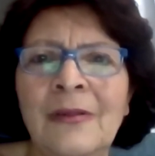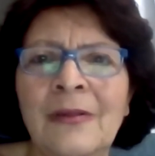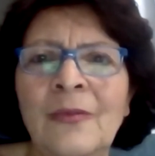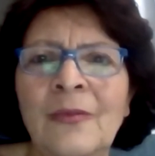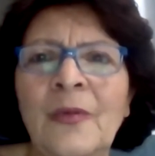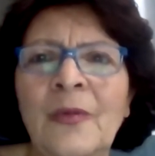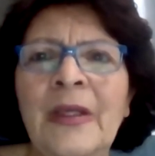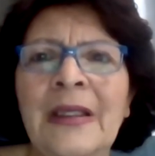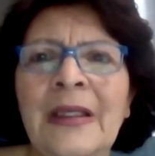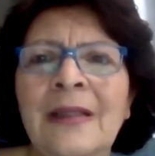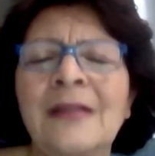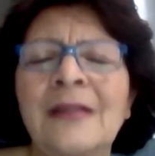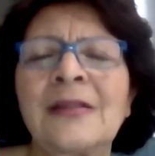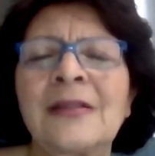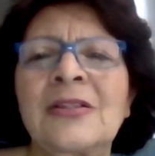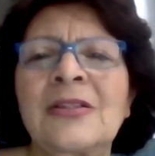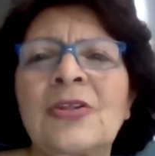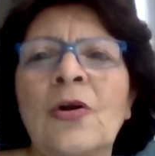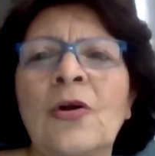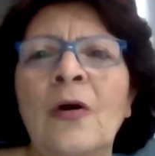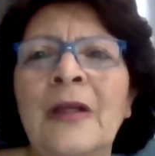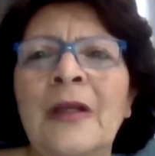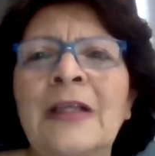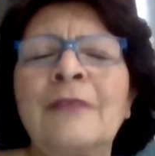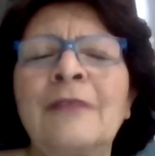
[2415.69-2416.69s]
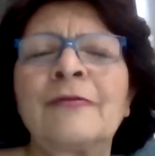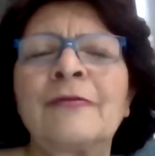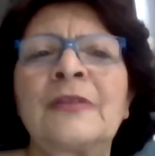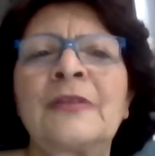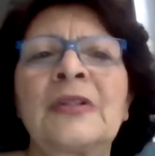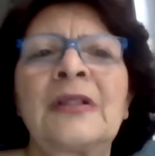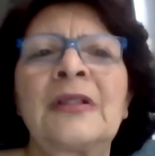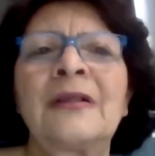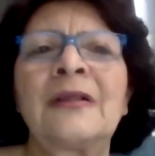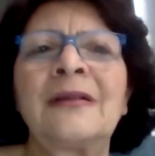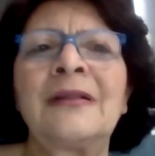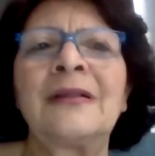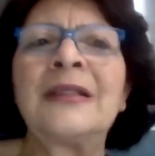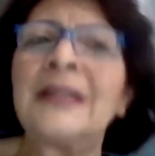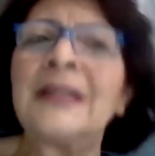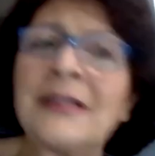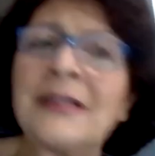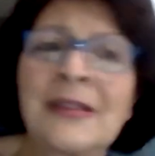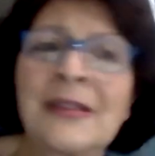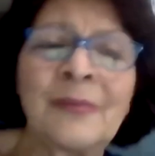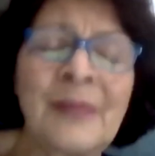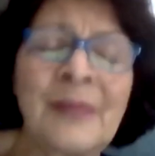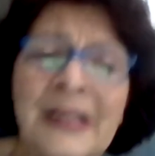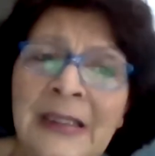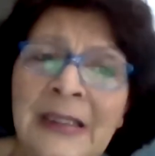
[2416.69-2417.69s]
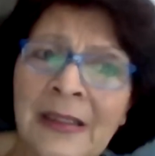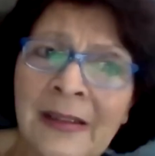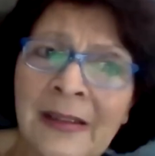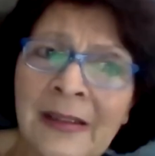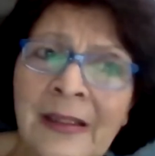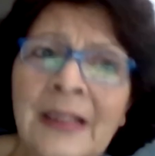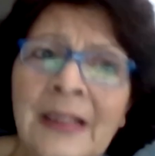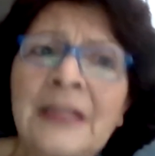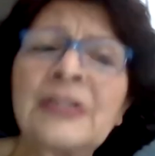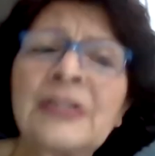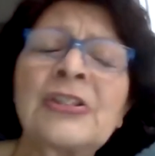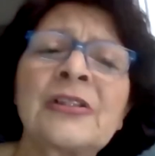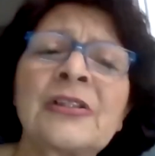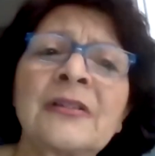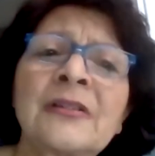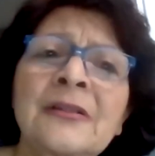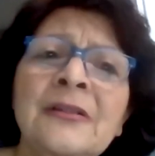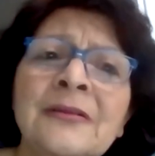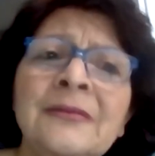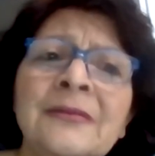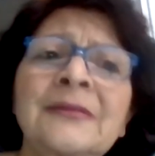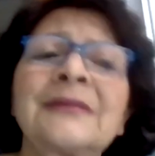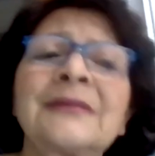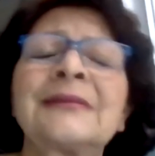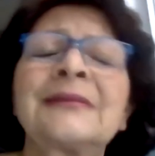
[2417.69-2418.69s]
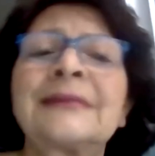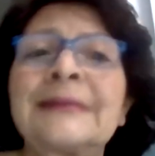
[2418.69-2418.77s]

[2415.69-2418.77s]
where kids are even needing medication.